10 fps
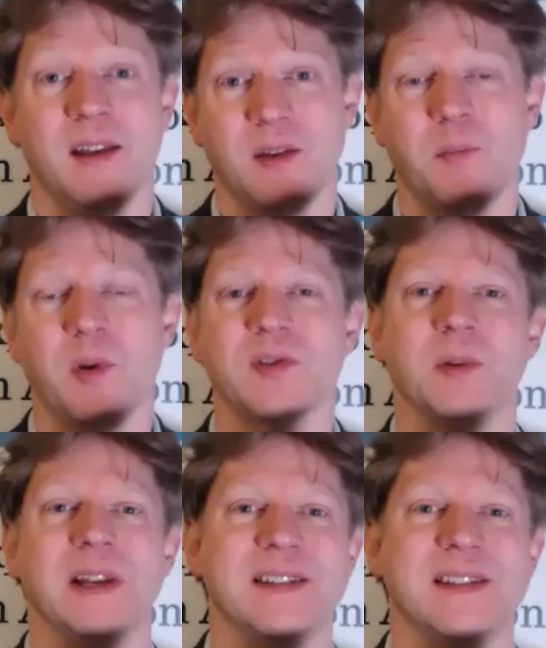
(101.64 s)
the
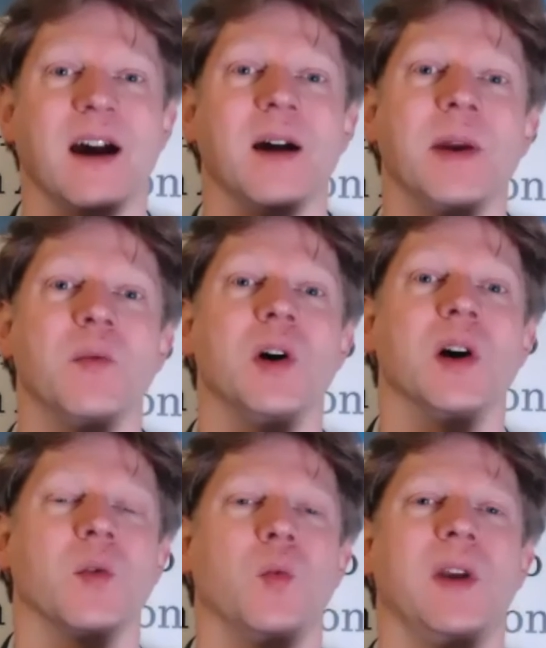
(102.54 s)
possibility that I may
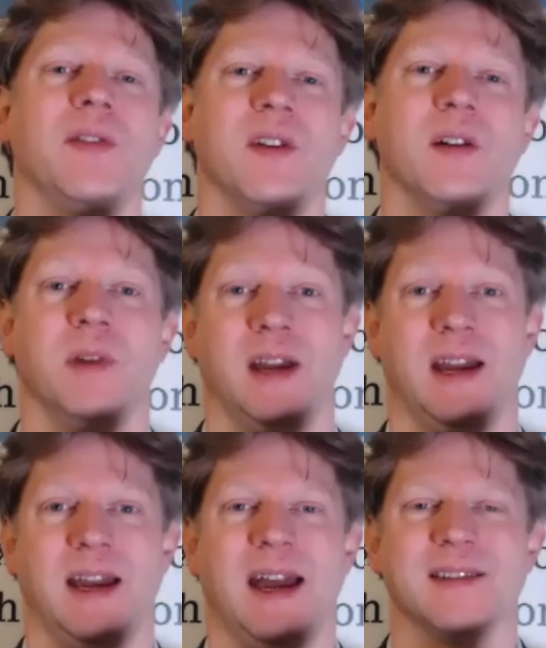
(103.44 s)
work with them
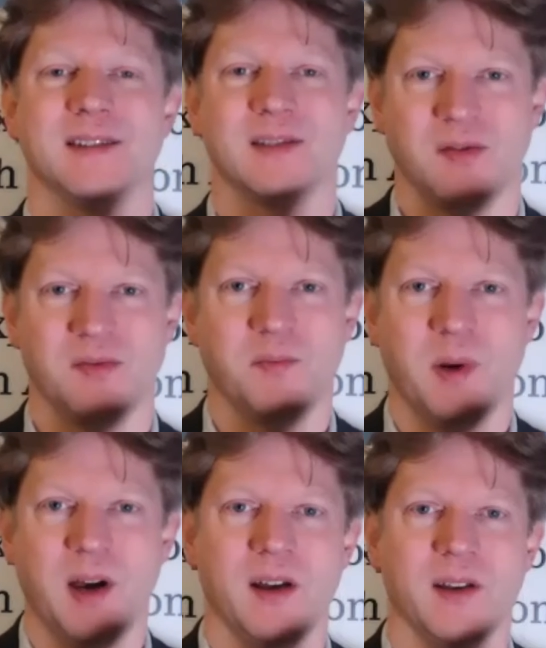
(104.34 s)
as a sort of
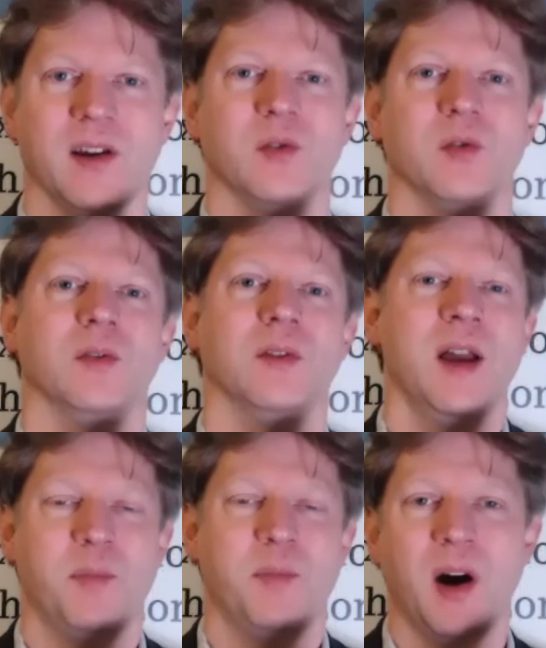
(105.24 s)
partner or
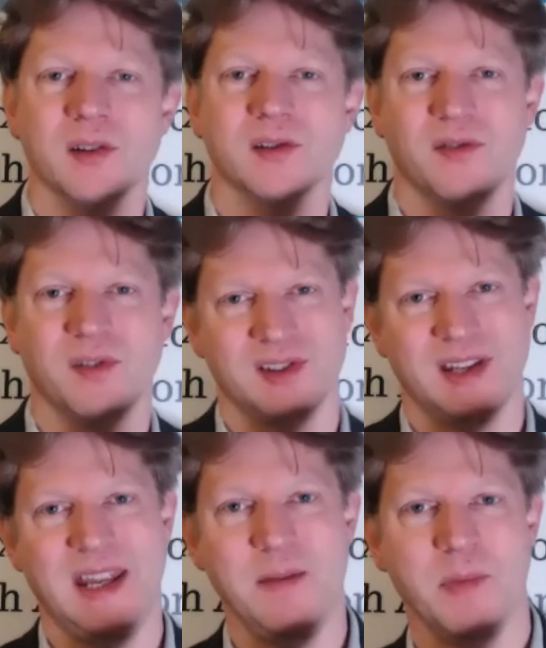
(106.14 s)
part of the
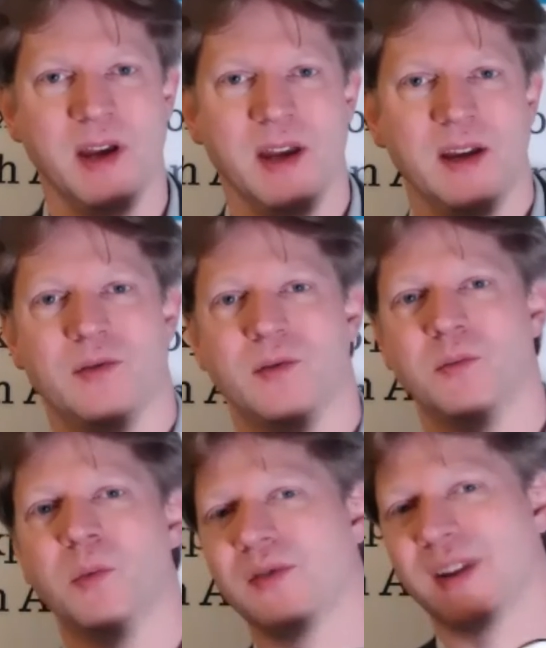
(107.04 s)
team or
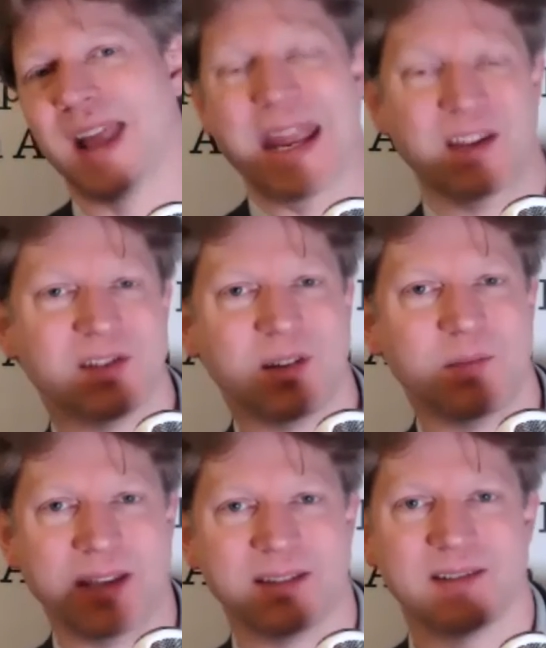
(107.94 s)
more of an agency
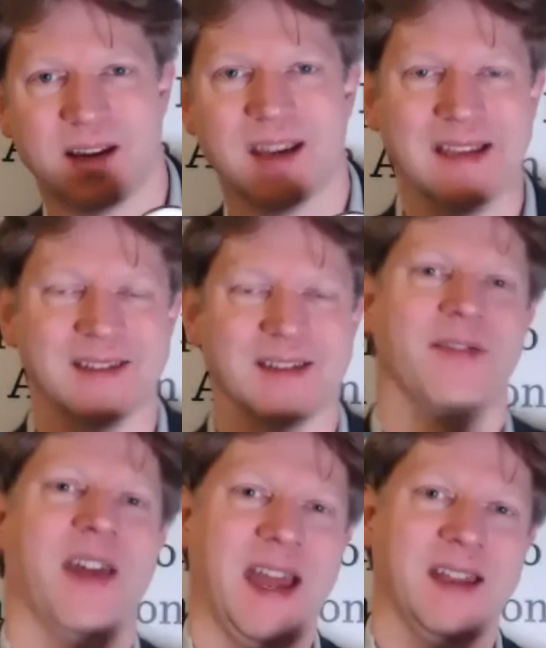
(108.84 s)
basis, I guess,
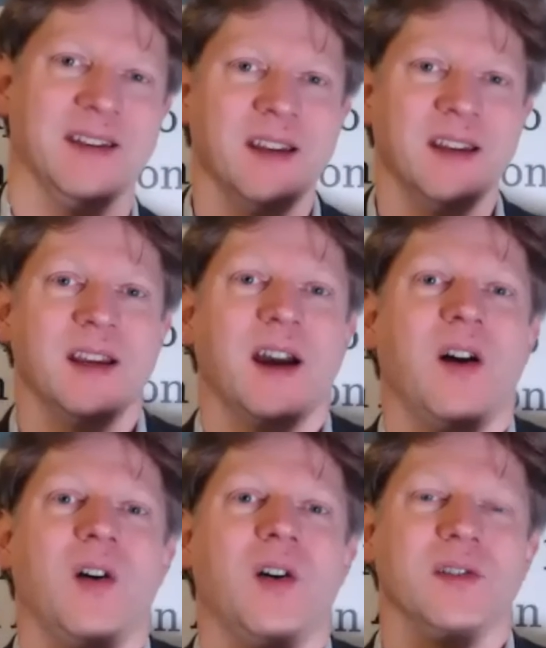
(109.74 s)
than
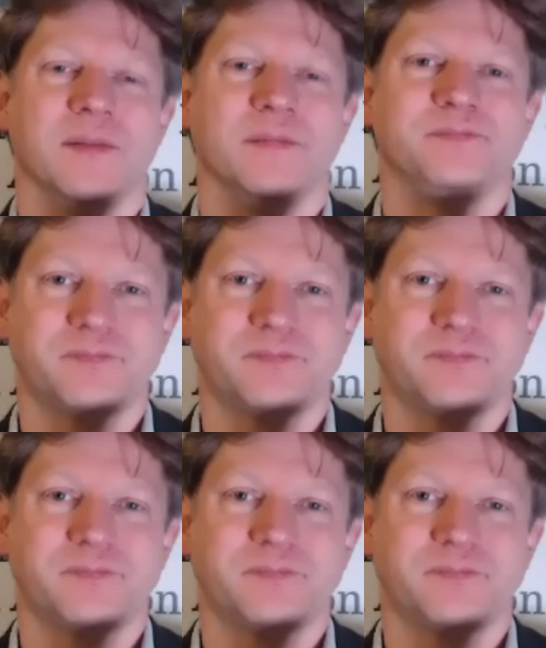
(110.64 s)
on